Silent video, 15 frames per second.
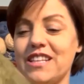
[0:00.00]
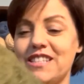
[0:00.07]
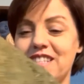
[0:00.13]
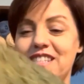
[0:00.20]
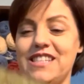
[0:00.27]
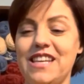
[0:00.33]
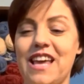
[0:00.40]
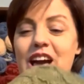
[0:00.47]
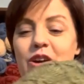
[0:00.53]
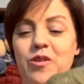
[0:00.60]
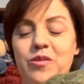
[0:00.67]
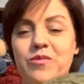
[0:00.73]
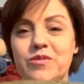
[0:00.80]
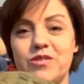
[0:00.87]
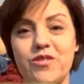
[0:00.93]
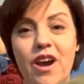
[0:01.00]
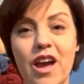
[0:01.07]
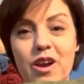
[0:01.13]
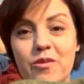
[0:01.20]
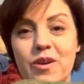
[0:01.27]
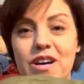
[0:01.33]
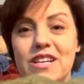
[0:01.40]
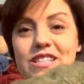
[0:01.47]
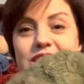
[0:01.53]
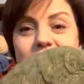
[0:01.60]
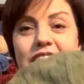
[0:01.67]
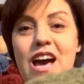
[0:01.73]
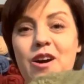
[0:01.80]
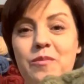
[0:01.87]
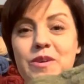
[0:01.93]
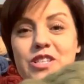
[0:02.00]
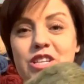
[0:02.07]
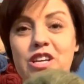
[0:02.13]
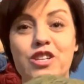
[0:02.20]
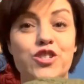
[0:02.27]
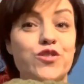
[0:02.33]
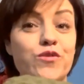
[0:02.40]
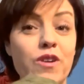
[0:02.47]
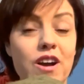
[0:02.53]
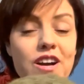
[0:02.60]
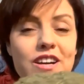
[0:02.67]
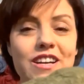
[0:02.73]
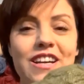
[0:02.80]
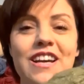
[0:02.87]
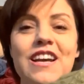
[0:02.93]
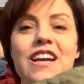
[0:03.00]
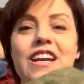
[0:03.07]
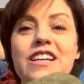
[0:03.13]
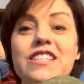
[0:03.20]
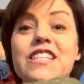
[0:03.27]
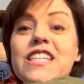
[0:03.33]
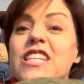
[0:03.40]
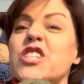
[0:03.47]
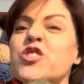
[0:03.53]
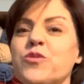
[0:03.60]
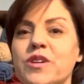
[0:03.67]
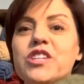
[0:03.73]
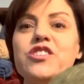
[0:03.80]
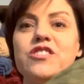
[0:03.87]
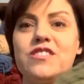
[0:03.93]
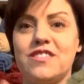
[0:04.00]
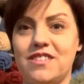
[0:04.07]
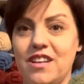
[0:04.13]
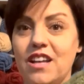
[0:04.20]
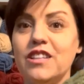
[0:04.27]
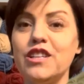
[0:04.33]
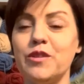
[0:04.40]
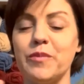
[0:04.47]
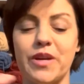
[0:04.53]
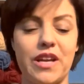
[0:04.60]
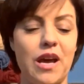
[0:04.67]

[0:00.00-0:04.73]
see how dry it was and how much it had shrunk, because it did shrink just a little bit.